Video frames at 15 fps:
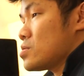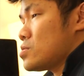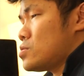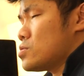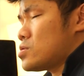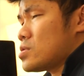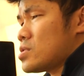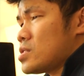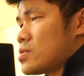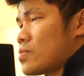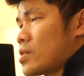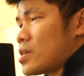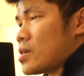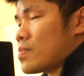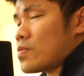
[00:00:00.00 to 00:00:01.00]
Usually
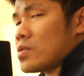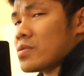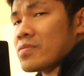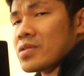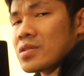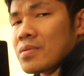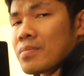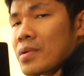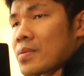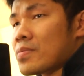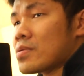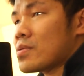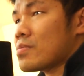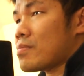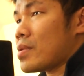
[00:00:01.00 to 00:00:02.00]
when I print with the Mars
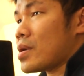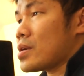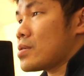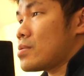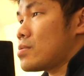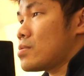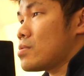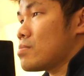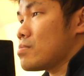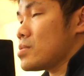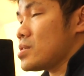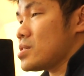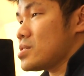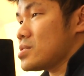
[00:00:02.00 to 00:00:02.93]
Pro, my room,